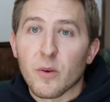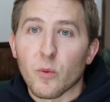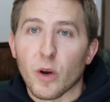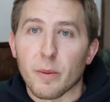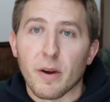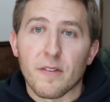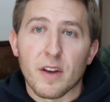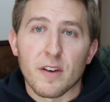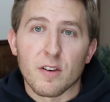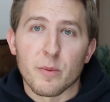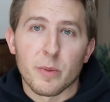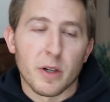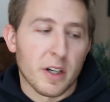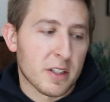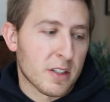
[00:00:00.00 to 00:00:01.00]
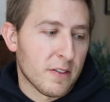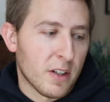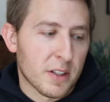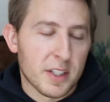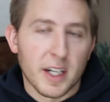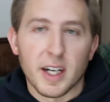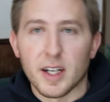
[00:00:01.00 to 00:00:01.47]
One of my favorite books of
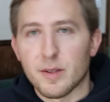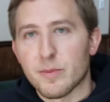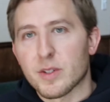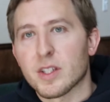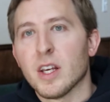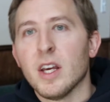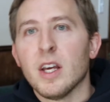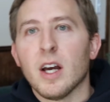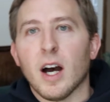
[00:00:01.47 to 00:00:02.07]
all times.